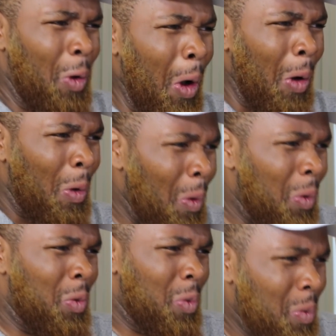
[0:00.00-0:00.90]
Woo! The
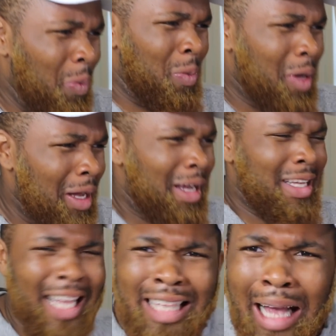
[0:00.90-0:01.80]
limits I'm a
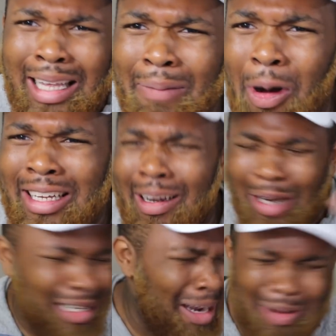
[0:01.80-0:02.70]
pushy. Come on, come on, come
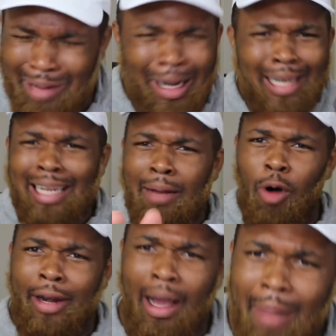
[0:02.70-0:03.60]
on, come on, come
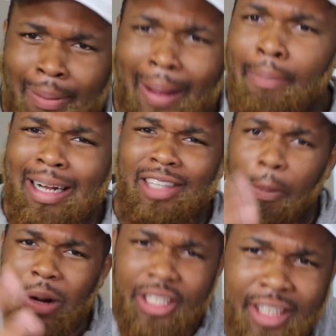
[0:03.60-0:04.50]
on. Now I'm about to
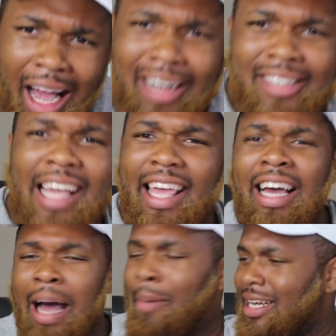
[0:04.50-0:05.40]
start pushing y'all in a second
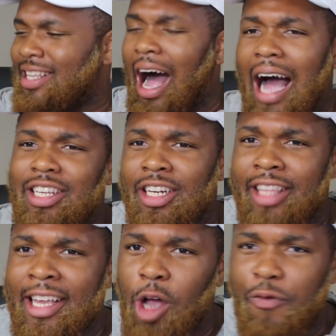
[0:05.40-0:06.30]

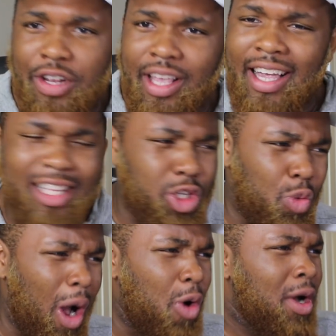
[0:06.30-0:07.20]
things off in a second. Did you?
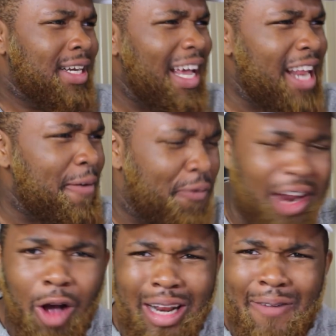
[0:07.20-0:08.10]
Whoa, Yeah, that
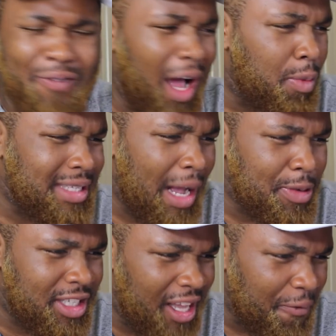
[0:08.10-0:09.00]
flow, that flow was that
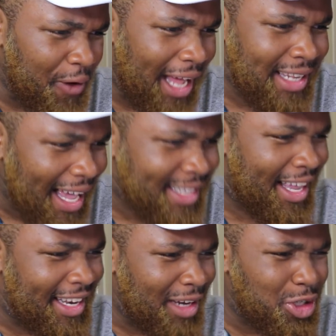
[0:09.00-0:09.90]
was different. I like
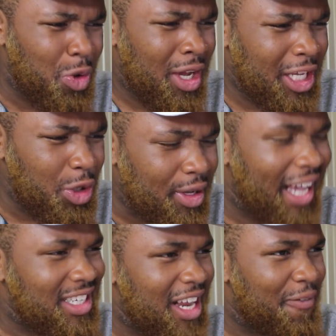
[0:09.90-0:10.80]
that. That you did you
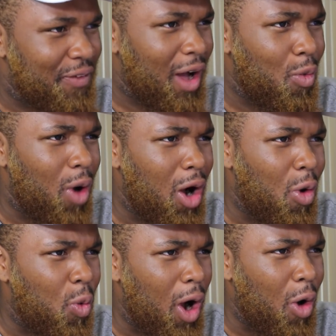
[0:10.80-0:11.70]
catch that flow? Whoa,
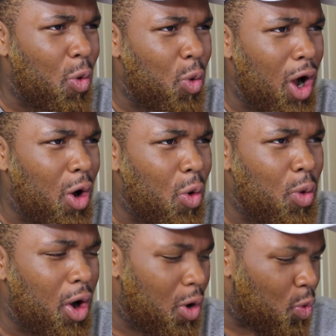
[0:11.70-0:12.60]
whoa, whoa,
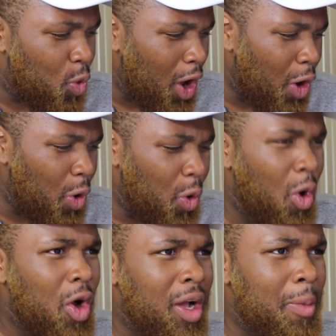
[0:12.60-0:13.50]
whoa, whoa.
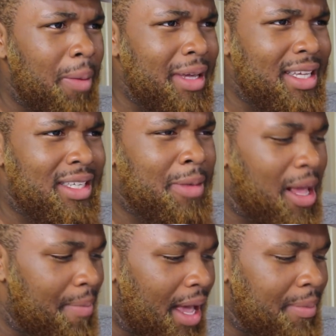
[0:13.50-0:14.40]
Come on, let me get some of
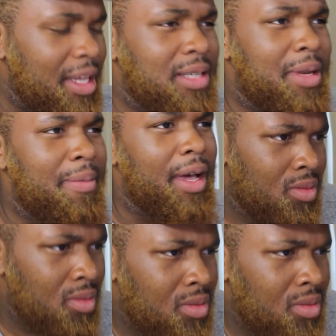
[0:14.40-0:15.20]
that back. Let me get some of that back.